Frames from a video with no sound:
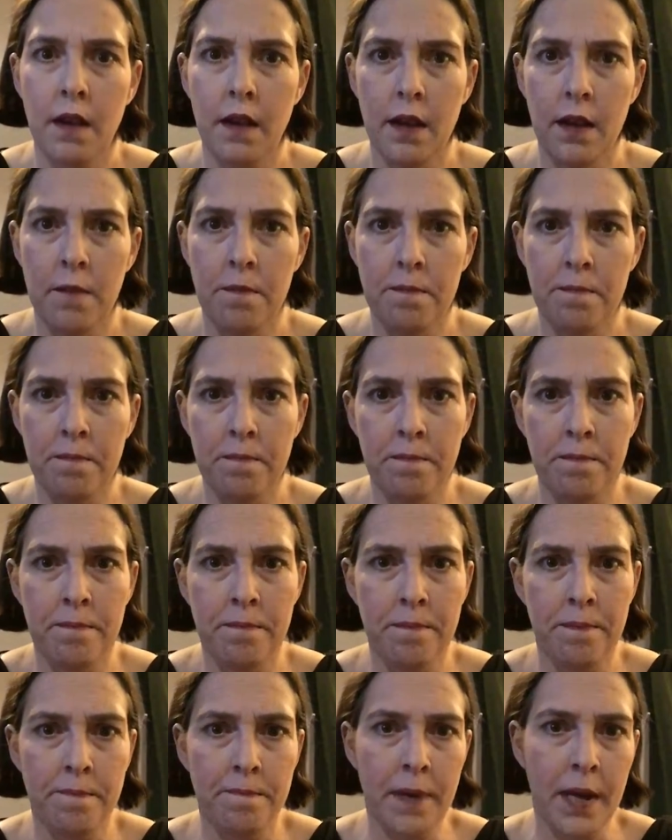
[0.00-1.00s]
a
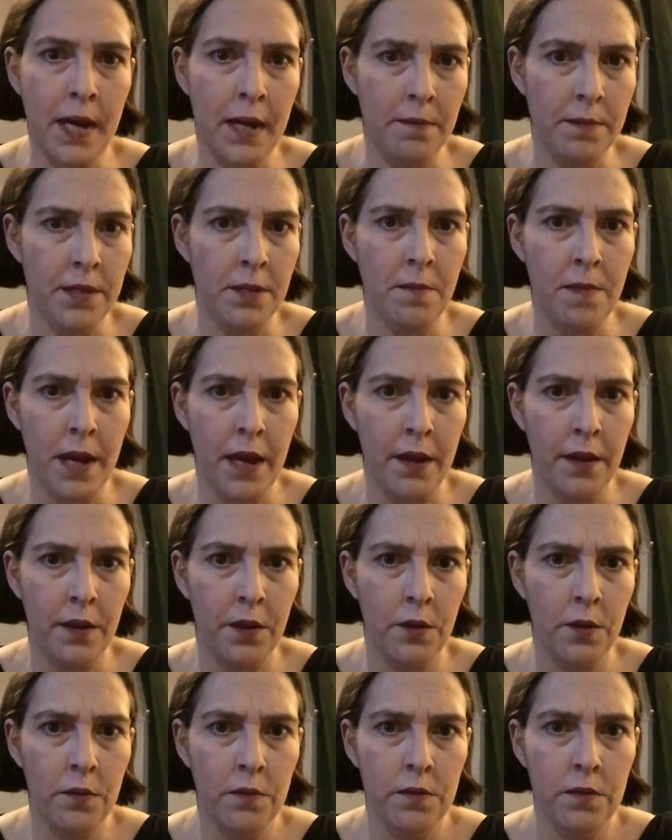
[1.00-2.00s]
pipe
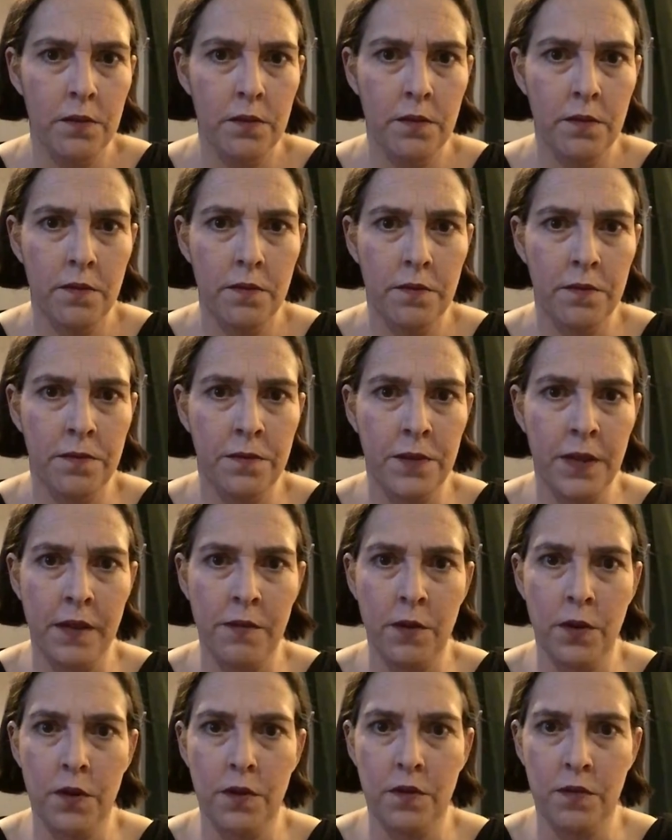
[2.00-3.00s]
tobacco
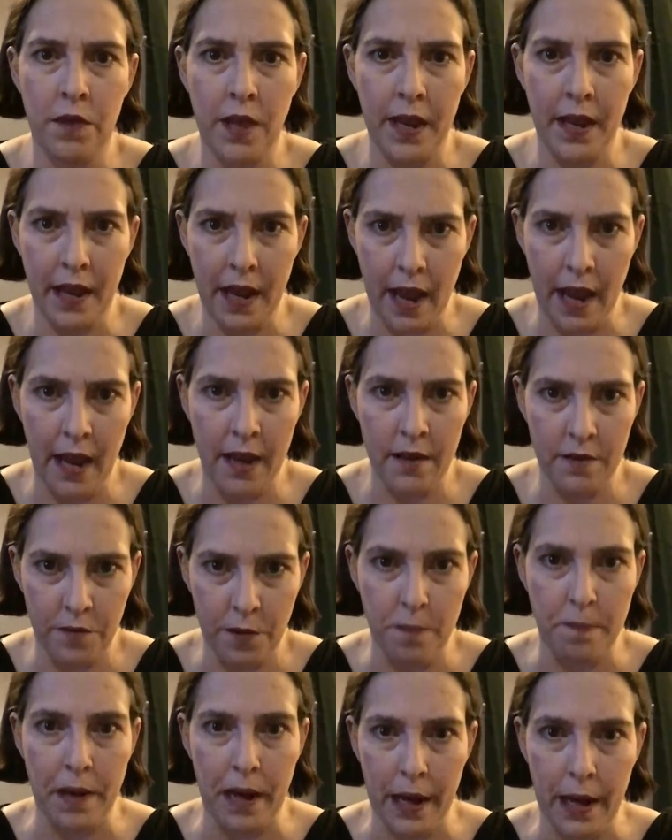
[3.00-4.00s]
flavored, like out of a
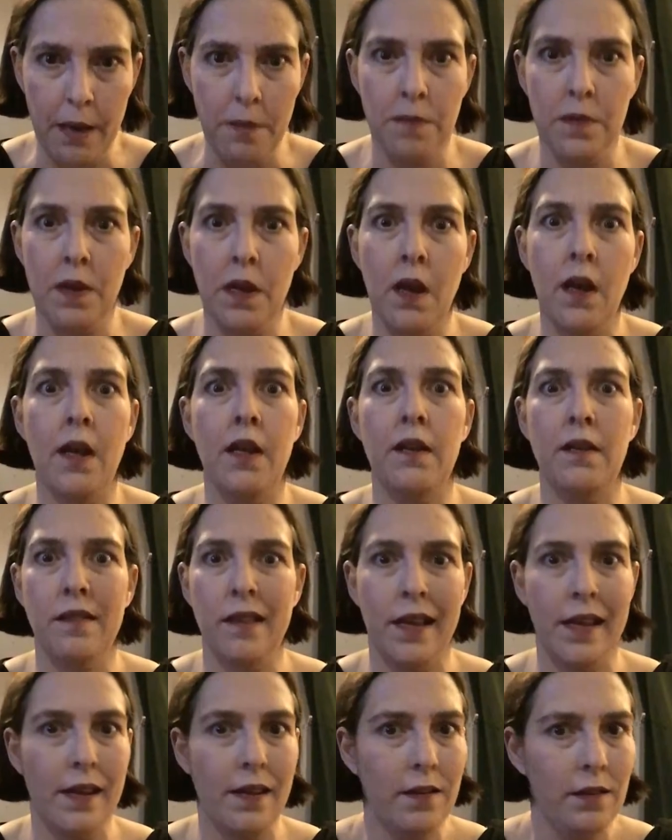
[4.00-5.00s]
pipe, not
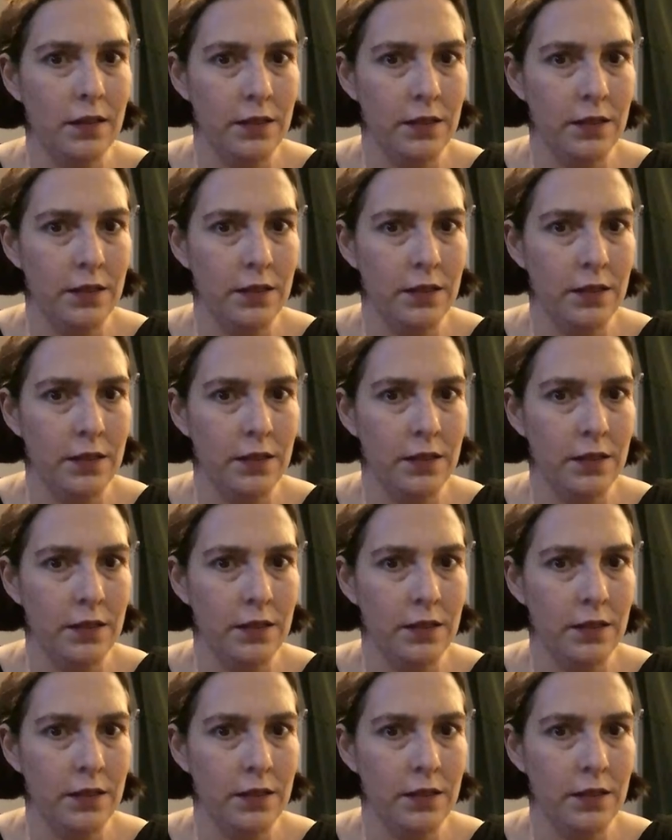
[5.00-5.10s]
like